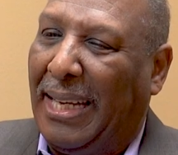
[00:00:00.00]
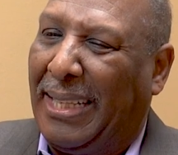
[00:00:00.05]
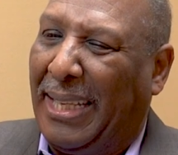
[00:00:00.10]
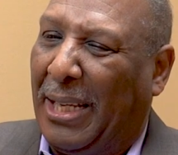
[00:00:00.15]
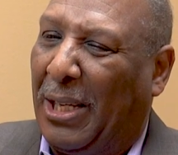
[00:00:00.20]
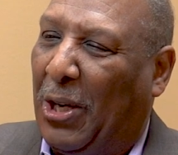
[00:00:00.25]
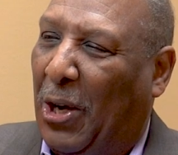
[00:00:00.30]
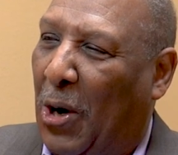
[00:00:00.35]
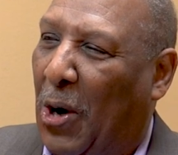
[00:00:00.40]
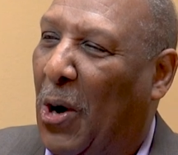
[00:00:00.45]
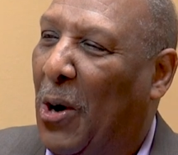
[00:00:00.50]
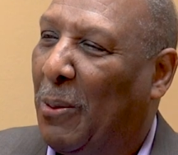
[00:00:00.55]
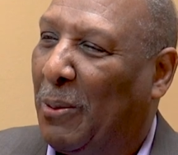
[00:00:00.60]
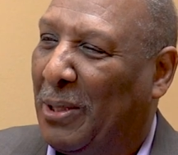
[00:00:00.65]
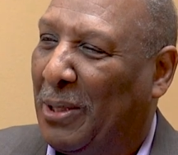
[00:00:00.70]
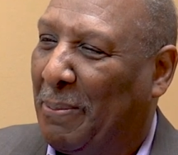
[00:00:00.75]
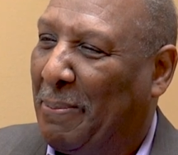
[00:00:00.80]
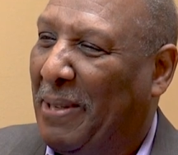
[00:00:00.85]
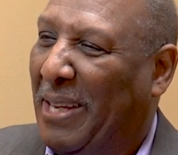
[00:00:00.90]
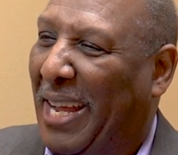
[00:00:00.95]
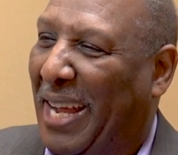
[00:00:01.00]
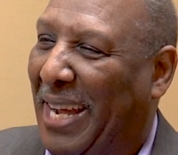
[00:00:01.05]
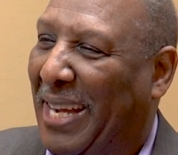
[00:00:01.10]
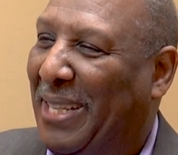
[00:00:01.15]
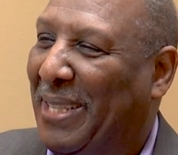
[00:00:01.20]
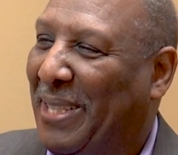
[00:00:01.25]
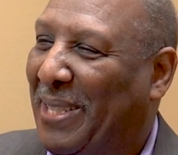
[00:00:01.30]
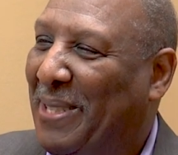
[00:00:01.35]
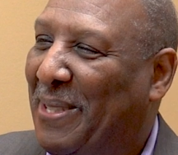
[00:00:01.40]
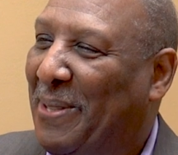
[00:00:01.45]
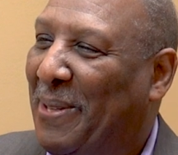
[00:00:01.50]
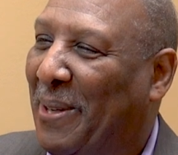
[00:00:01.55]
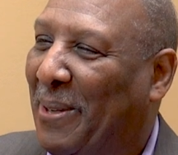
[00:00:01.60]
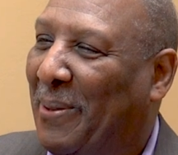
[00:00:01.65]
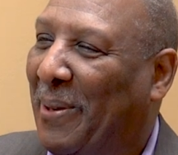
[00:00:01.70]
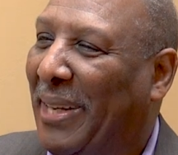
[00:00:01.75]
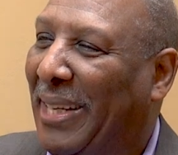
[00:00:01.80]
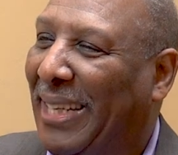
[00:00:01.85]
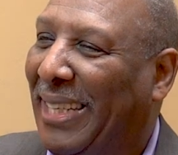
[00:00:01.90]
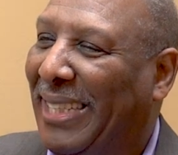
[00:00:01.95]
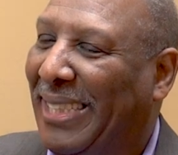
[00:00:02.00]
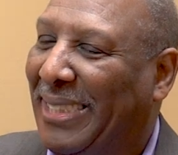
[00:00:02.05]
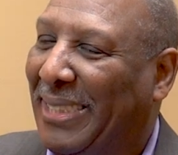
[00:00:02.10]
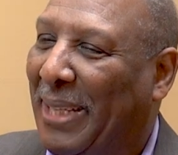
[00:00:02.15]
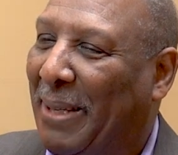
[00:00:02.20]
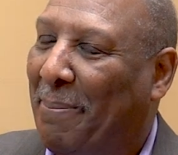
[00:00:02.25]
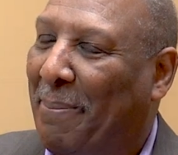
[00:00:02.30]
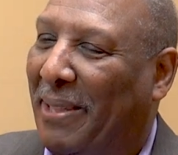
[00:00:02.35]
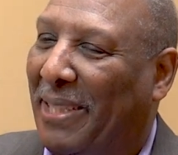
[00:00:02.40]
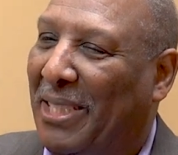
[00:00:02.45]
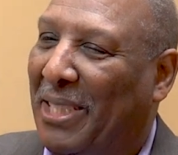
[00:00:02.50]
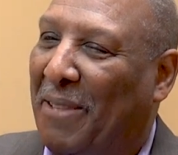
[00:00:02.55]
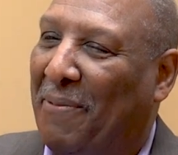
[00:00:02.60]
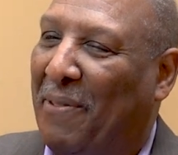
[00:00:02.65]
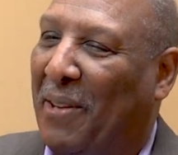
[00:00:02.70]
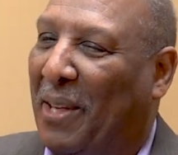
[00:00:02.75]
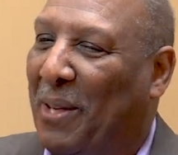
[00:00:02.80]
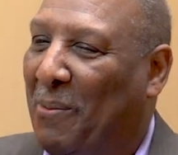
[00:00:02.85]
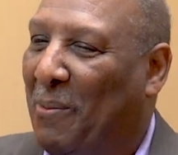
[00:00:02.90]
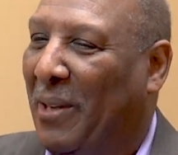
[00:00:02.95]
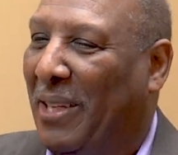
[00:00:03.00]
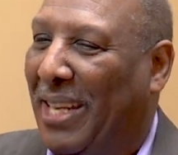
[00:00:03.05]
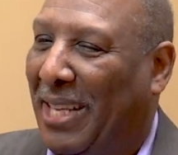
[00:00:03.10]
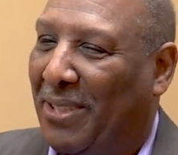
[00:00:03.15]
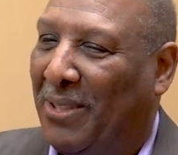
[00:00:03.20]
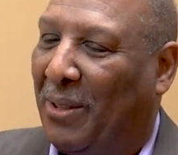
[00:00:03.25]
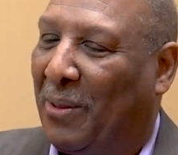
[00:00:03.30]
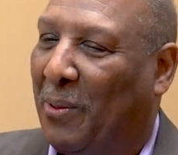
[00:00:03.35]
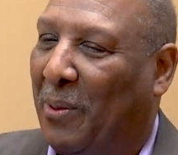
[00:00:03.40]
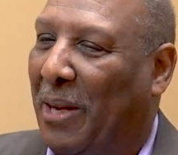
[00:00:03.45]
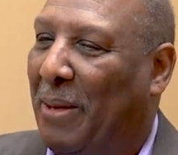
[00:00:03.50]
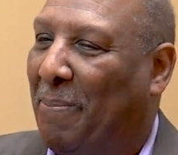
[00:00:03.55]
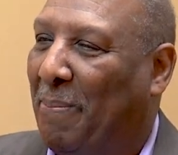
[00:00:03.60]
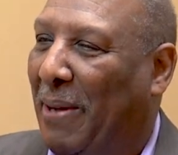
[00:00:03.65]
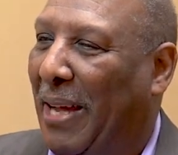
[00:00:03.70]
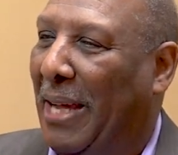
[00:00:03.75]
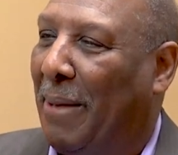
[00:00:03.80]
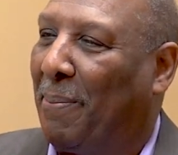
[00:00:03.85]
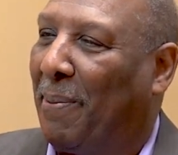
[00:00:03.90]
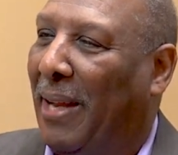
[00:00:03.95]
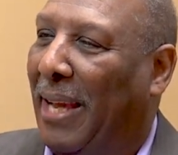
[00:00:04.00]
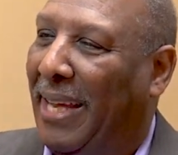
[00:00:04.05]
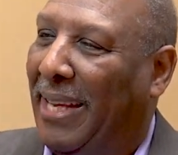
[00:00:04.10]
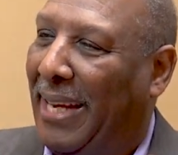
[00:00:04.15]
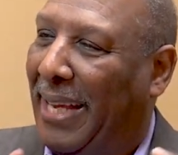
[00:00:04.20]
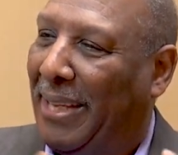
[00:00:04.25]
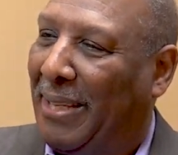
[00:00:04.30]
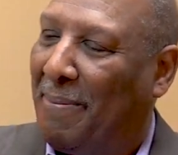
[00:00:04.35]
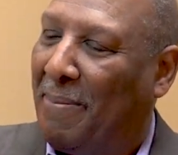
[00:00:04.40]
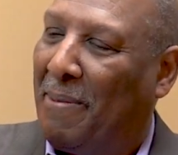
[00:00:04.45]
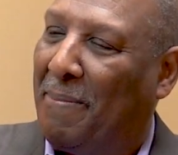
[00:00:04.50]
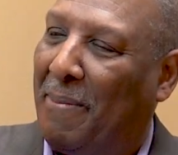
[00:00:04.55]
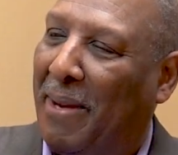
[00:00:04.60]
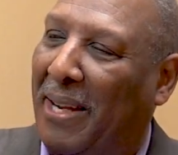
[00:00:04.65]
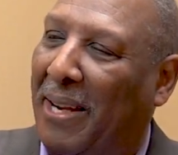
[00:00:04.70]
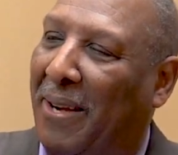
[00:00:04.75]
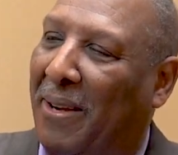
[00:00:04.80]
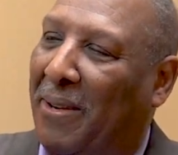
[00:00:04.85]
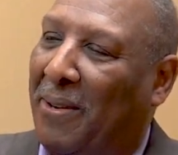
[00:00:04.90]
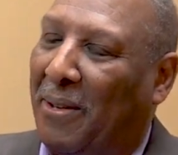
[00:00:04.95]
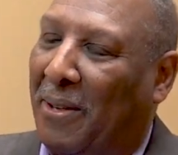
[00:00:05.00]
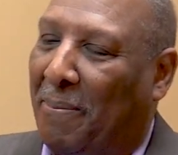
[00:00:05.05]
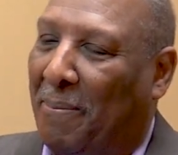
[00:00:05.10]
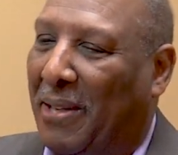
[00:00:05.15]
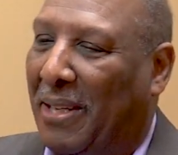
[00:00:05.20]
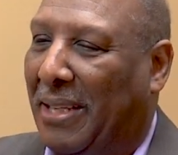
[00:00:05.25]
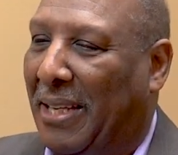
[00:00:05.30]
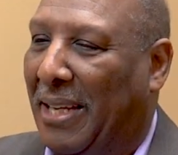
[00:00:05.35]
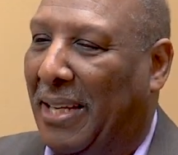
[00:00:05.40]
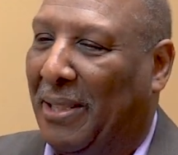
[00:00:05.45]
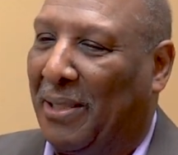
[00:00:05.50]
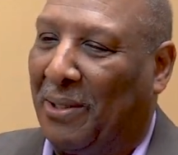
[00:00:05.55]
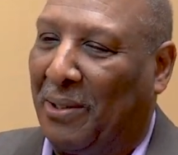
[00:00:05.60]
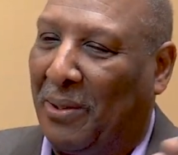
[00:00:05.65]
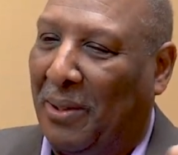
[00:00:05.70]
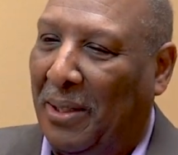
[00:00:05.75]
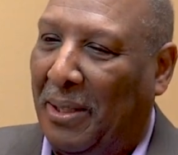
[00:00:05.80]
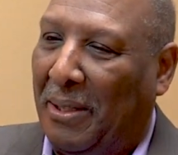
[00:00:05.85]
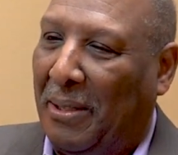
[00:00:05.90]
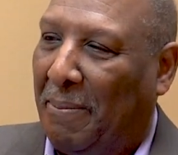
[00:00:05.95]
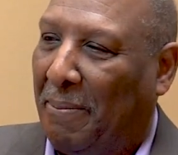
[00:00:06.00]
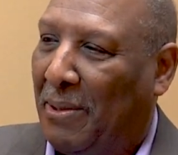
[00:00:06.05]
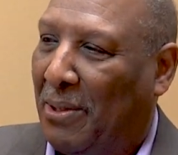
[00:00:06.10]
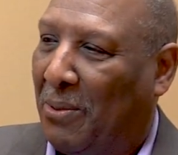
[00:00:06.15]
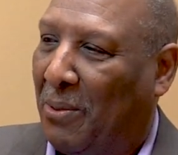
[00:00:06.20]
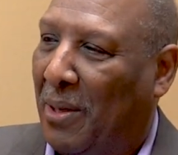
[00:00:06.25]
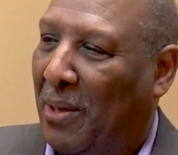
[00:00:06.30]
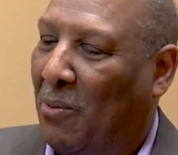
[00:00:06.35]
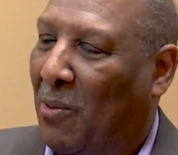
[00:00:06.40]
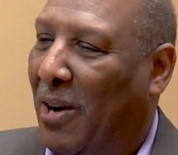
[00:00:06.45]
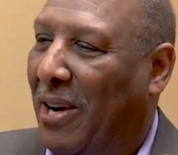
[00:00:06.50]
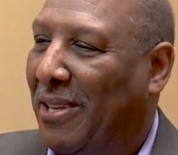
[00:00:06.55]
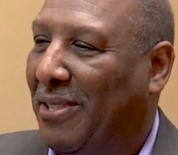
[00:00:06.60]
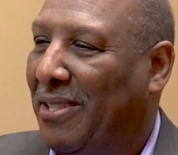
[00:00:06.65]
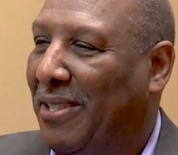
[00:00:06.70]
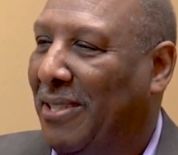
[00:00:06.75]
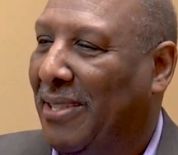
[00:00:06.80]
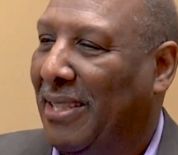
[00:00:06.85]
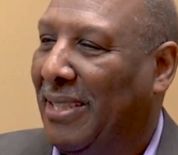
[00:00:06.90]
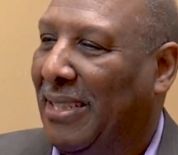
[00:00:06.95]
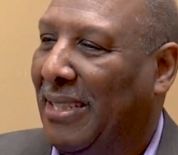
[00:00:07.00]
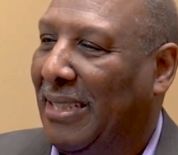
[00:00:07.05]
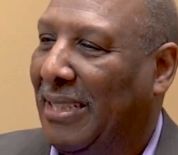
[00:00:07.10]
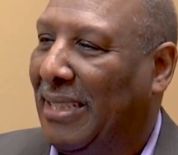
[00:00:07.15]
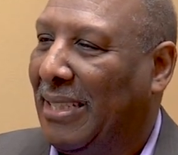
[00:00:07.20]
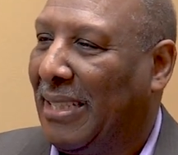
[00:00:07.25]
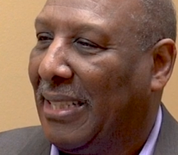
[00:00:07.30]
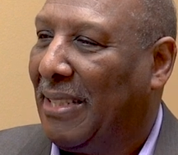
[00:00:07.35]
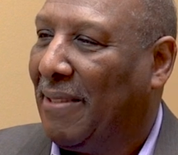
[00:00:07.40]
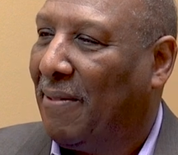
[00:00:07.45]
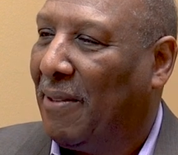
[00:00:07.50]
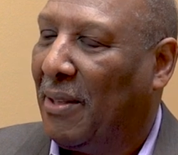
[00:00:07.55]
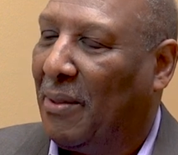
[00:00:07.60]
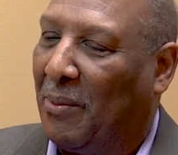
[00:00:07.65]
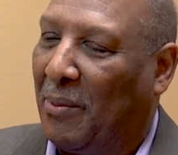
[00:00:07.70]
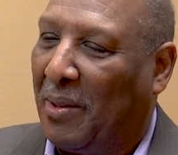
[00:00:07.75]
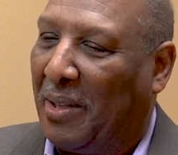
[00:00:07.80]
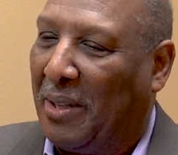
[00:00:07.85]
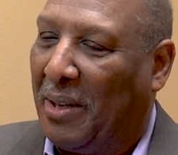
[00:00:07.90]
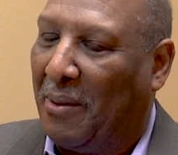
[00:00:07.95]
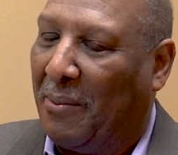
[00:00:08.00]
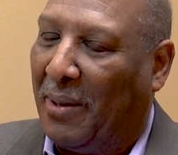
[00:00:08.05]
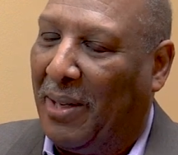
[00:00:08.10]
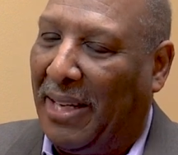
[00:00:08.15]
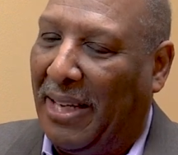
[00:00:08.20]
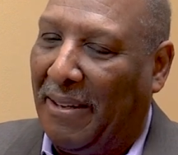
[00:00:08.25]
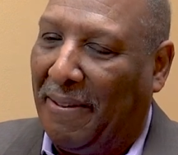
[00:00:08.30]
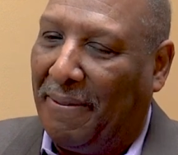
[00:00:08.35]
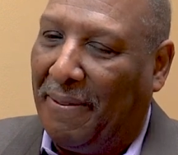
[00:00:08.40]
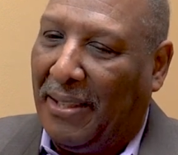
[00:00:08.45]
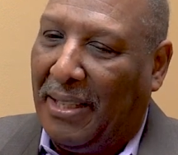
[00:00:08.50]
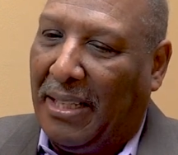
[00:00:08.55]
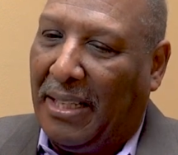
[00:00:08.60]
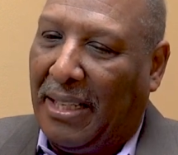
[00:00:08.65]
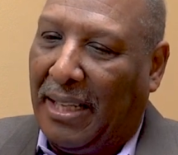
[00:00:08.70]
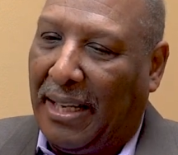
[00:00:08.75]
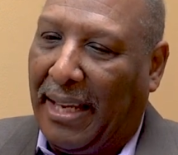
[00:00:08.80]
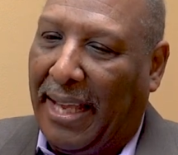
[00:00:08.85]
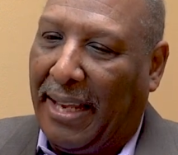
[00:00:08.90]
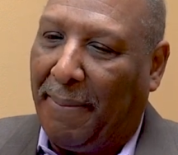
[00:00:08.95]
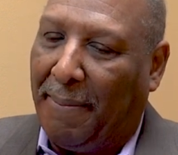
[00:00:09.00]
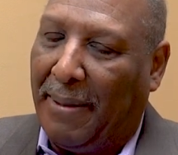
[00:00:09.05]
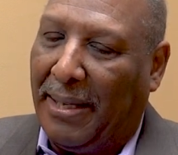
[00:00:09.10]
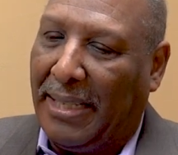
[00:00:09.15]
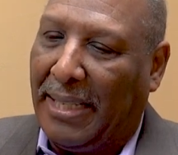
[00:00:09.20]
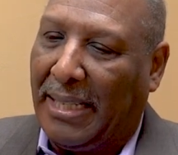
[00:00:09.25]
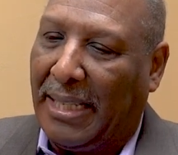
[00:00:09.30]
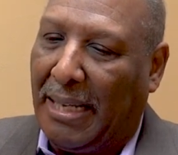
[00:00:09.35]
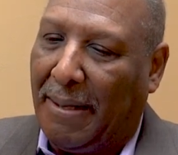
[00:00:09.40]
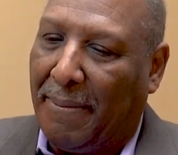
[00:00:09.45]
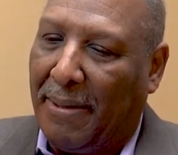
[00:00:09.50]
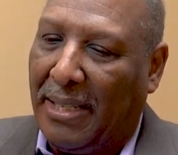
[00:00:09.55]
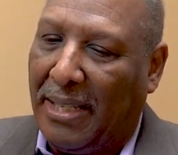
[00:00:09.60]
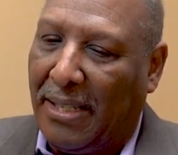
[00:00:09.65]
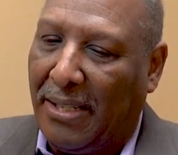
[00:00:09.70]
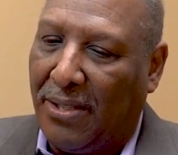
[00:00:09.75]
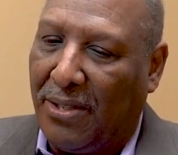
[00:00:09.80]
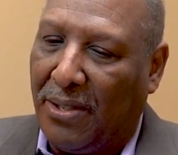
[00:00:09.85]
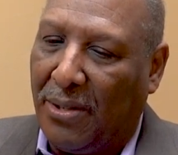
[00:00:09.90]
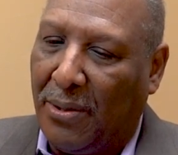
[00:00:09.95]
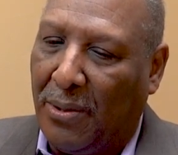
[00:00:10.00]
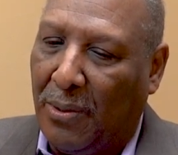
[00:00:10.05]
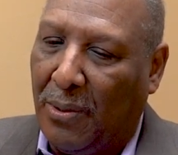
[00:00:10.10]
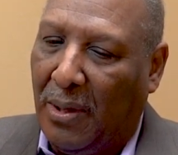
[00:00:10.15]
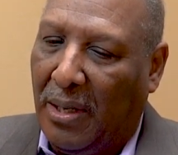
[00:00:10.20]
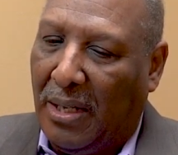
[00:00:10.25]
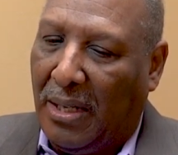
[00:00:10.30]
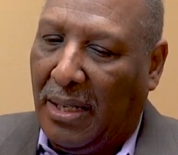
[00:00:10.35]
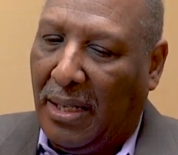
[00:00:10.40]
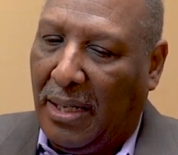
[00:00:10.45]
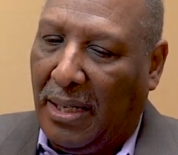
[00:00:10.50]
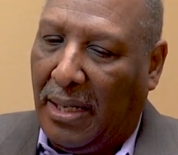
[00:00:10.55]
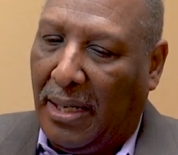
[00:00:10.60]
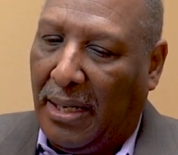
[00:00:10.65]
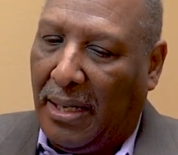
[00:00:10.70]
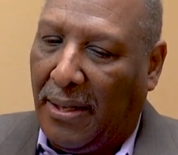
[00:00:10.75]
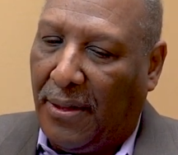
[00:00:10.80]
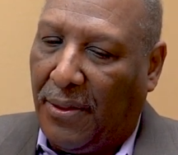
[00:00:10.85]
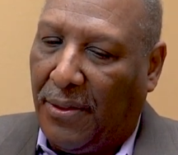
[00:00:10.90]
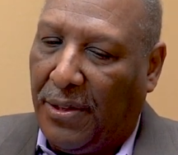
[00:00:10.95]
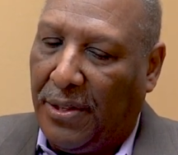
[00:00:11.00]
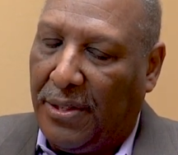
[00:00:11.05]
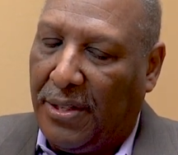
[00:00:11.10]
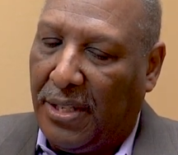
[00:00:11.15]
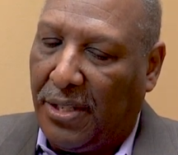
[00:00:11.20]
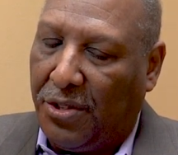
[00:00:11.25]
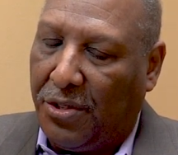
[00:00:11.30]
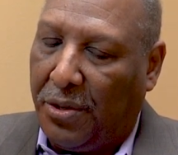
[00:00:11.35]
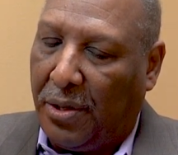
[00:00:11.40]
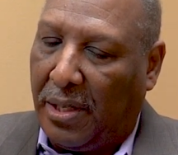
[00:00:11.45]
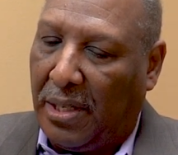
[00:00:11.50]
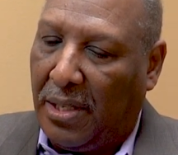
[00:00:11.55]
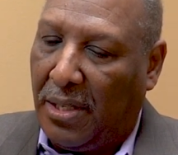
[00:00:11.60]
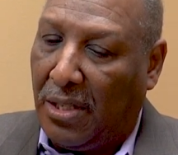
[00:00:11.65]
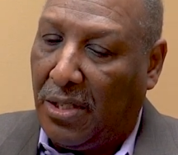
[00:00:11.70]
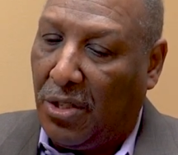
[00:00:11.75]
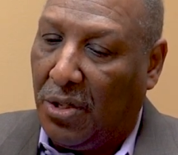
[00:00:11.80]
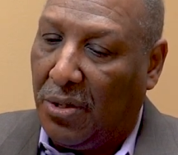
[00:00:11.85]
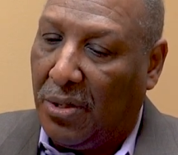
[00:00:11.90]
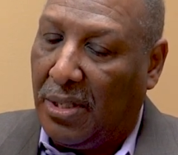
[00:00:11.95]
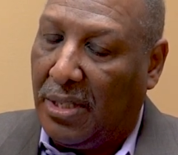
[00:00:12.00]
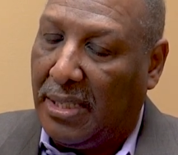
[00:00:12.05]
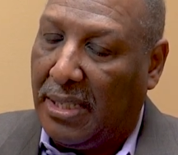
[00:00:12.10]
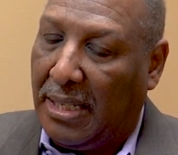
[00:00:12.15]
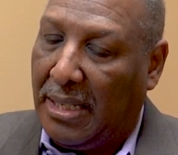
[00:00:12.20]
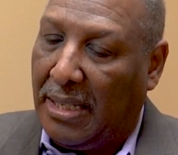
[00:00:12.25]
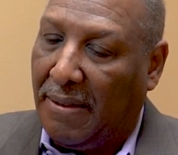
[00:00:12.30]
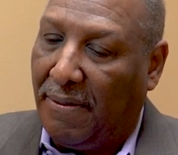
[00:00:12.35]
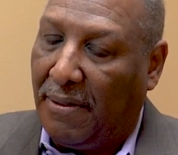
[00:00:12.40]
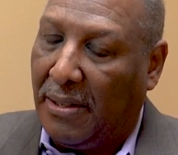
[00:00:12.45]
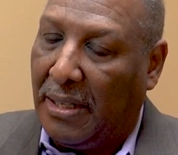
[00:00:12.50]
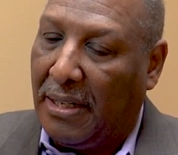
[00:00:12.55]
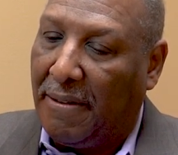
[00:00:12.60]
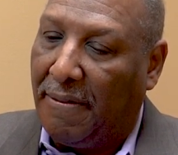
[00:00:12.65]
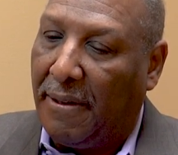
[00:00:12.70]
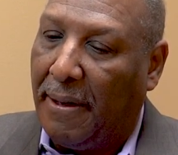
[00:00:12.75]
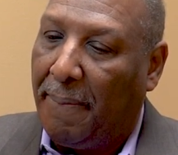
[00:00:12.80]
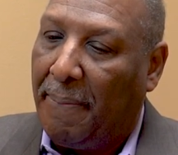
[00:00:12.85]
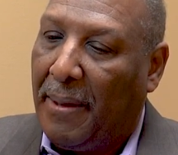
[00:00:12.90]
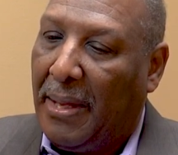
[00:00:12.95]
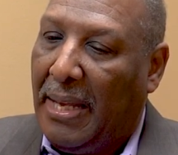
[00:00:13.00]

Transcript: think Carl was behind it to a great extent because he figured, well, that's a great pipeline. I could be mayor, you could be Congress. Between Washington and Cleveland, we'll have a lot of money coming into the district and to the city of Cleveland.